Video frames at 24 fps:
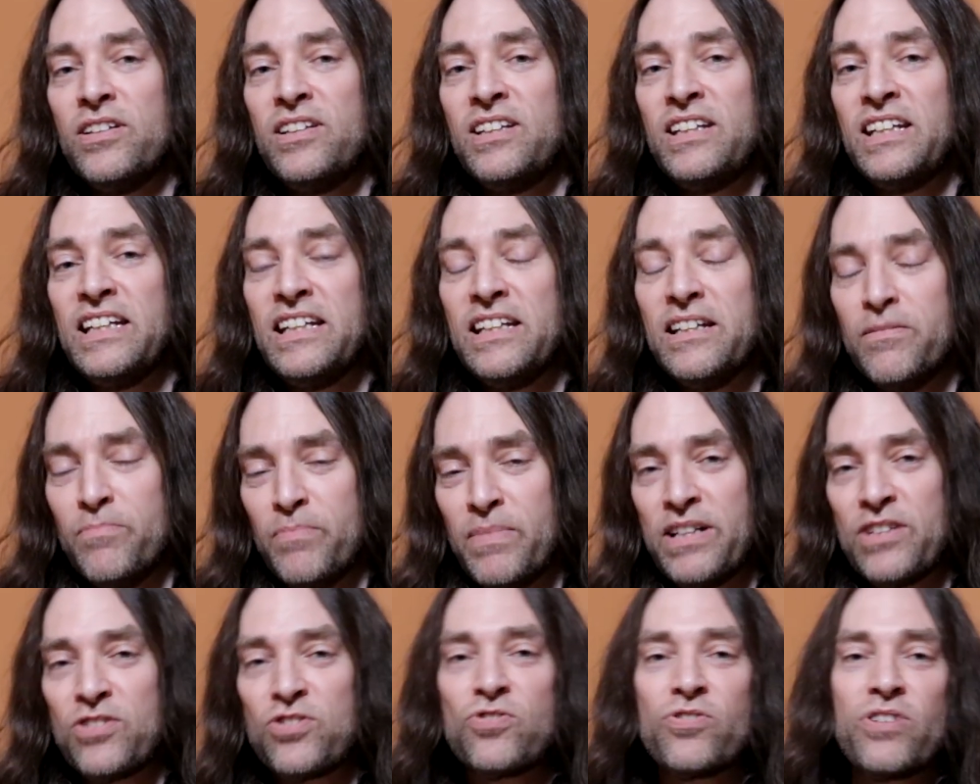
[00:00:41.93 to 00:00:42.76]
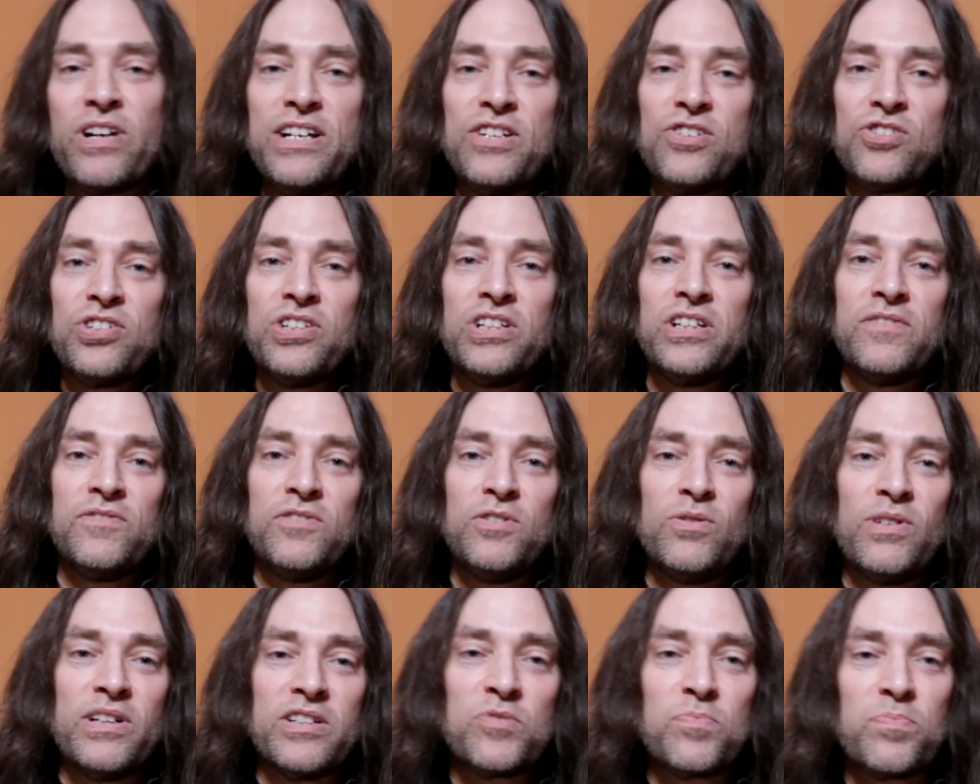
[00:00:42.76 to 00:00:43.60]
the administration of
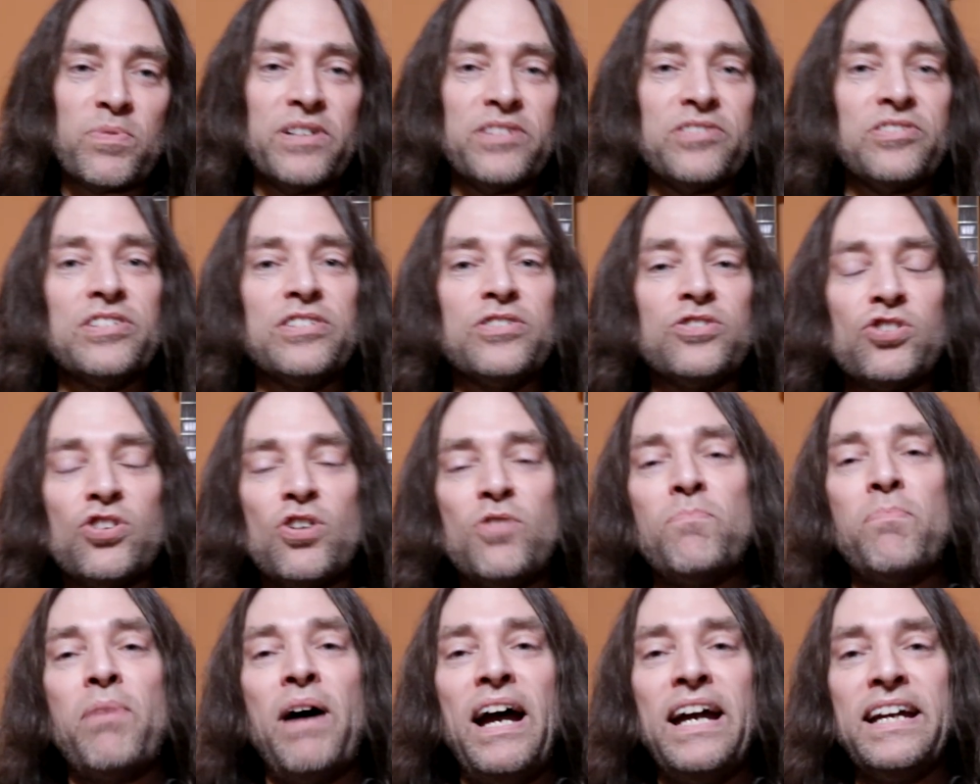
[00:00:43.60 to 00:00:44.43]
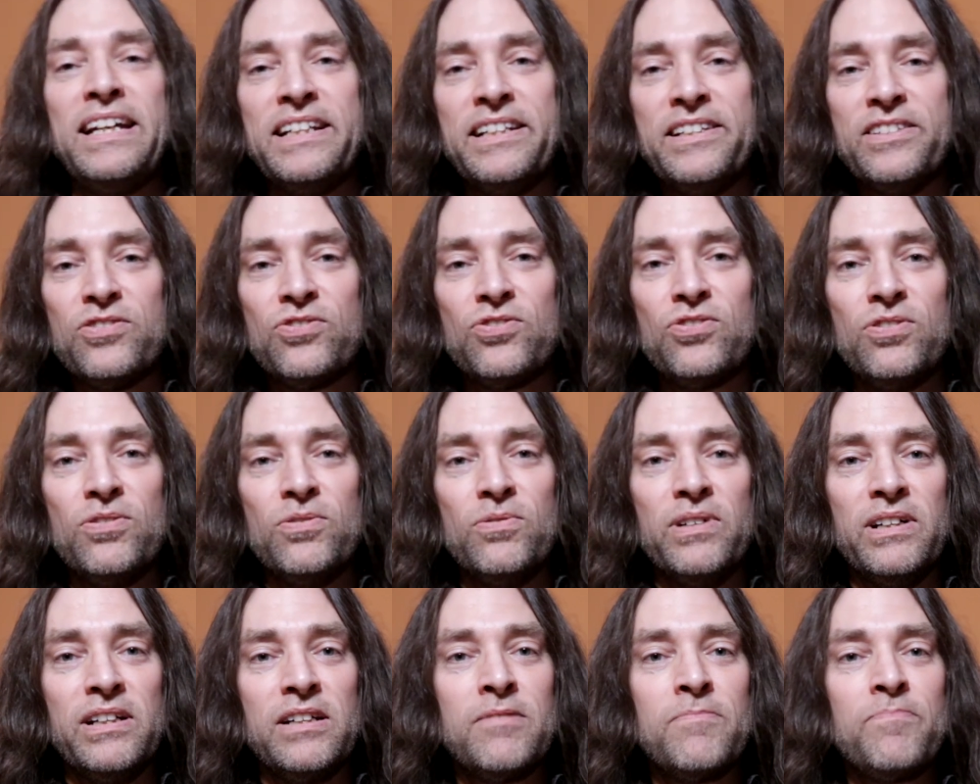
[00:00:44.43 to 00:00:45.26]
U.S. President Joe Biden is
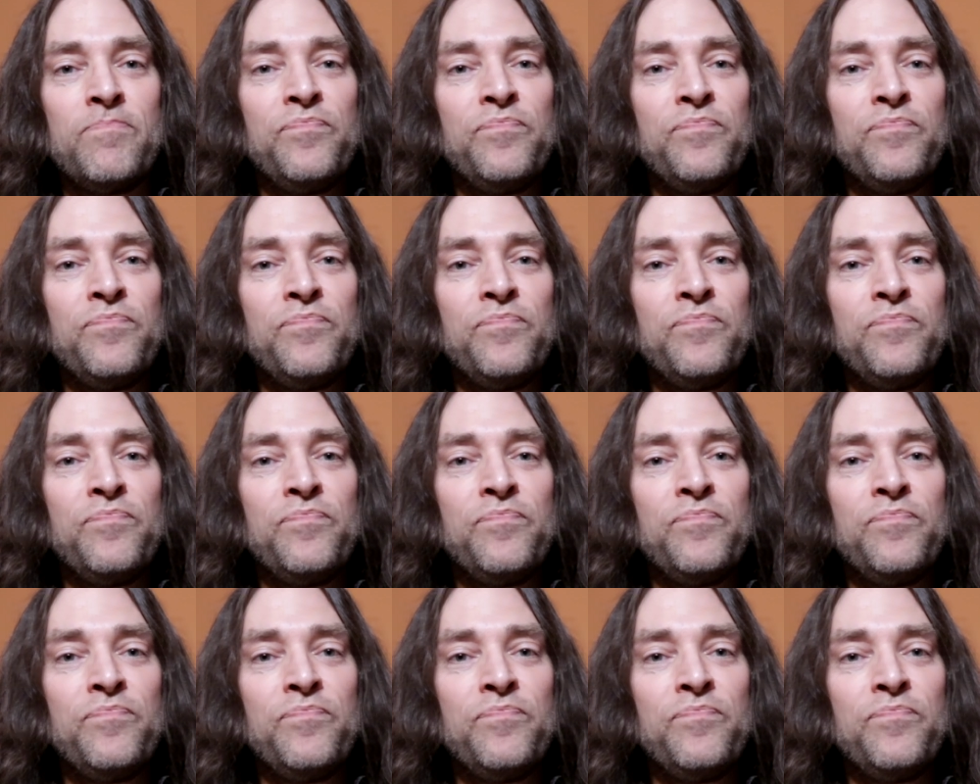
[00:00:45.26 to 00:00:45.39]
doing.